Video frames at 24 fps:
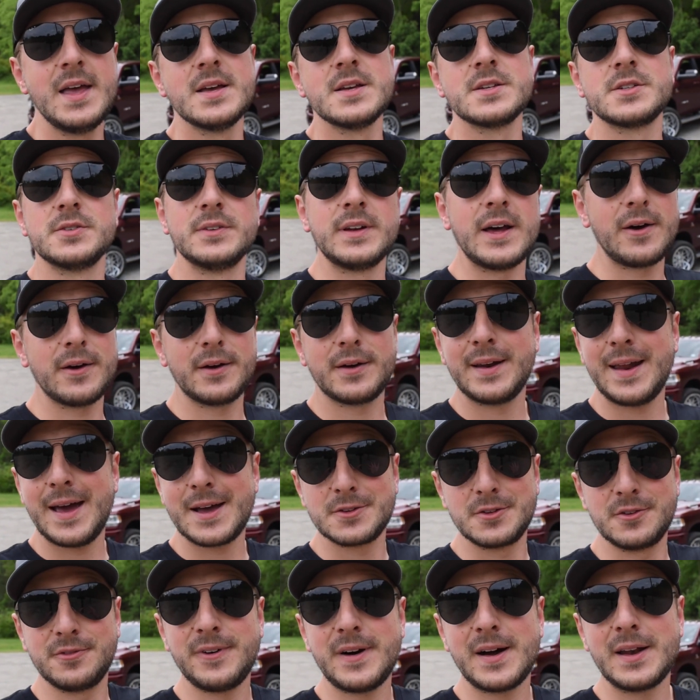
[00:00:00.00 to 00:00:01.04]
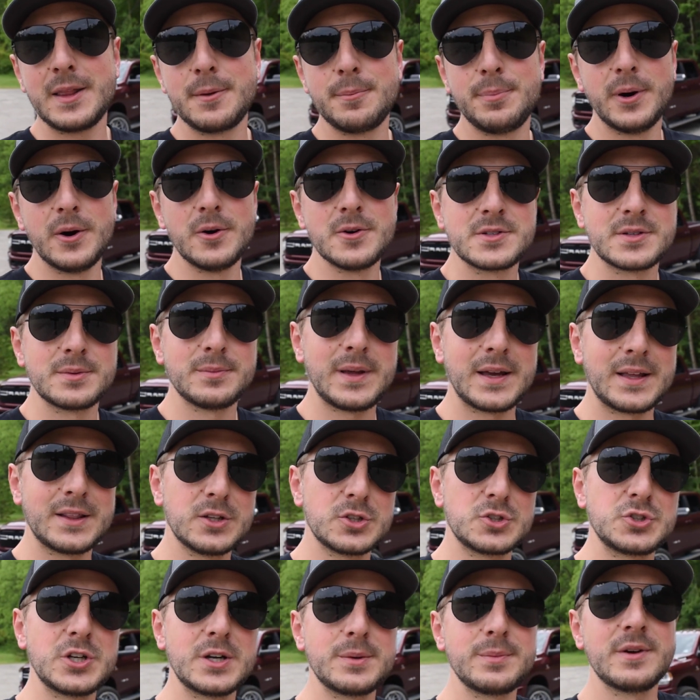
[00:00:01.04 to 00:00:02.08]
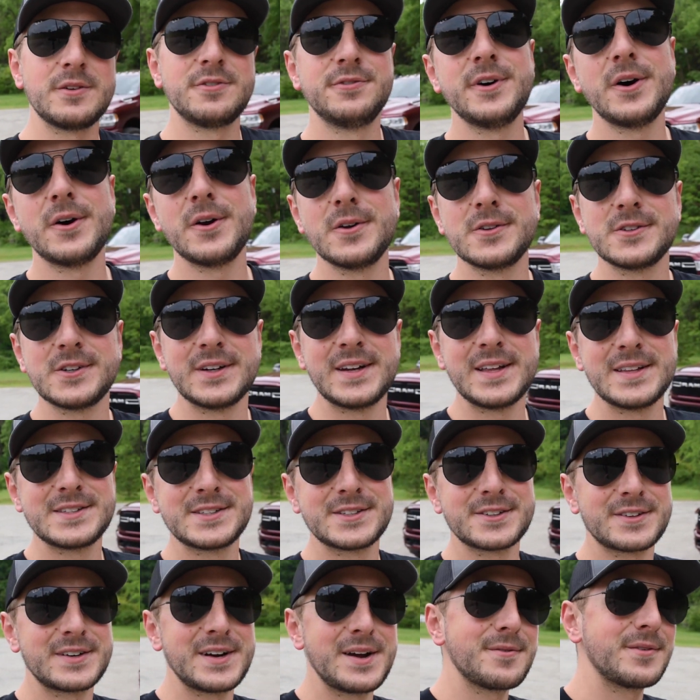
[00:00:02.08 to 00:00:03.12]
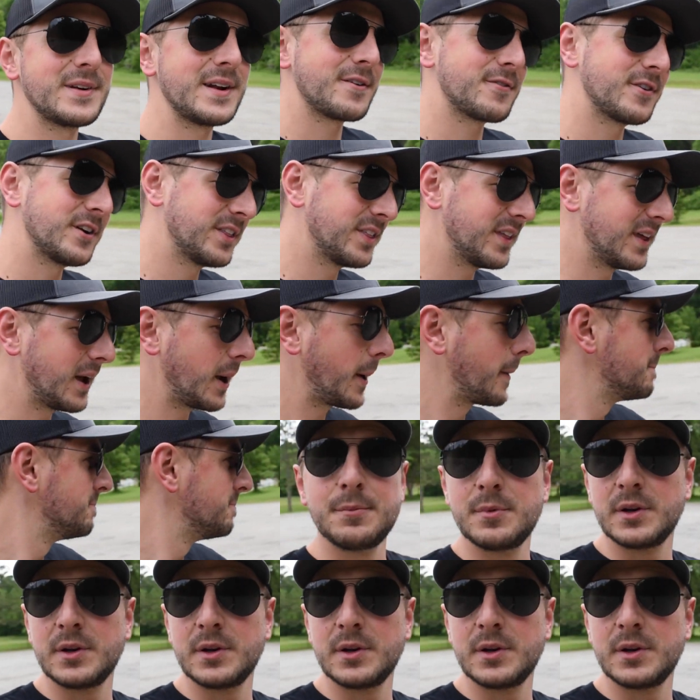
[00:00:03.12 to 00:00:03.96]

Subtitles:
so now I can actually finally post some like legitimate photos on Instagram and everything.